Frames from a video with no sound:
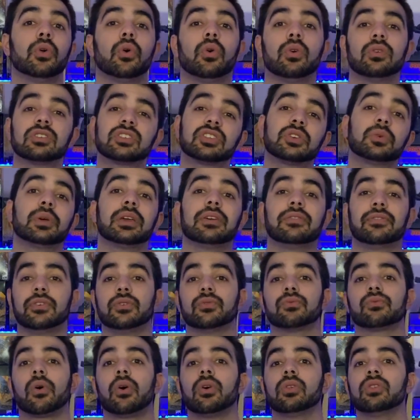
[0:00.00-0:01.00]
Also, if
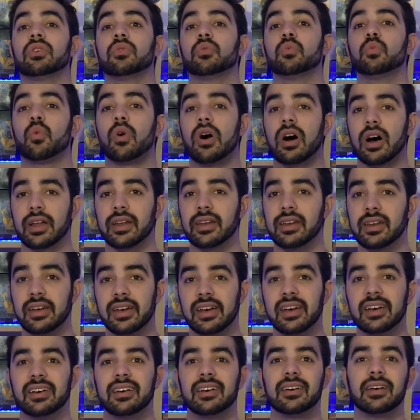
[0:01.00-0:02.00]
you roll a 1,
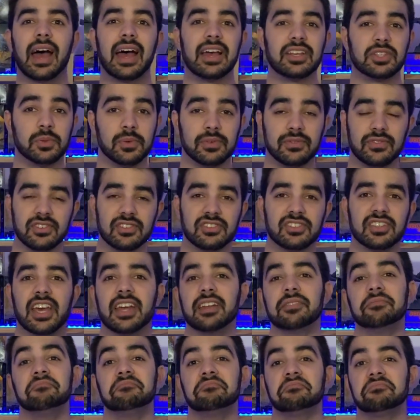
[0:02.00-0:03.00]
as we just
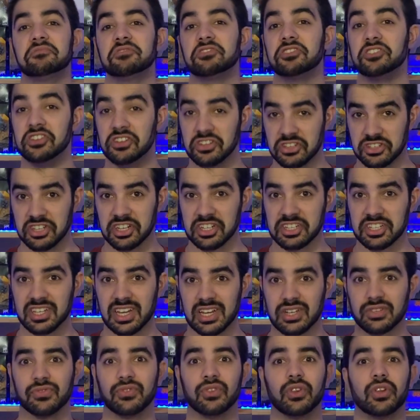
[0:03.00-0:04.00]
said, you're
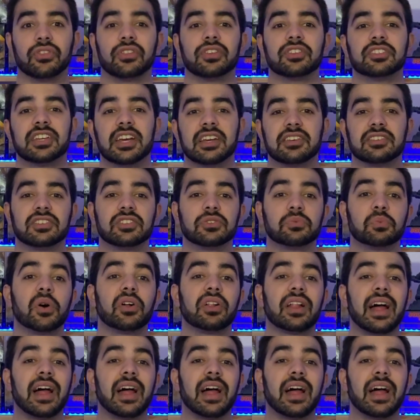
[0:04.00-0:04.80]
successful on the test as well.